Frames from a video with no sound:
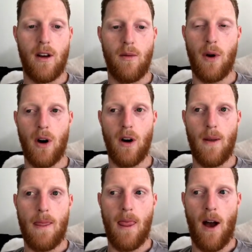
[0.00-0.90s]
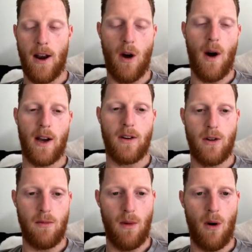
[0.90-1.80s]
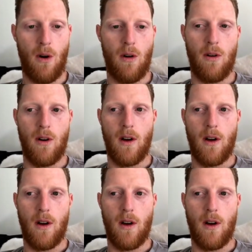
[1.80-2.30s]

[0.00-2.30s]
but I know I can do more,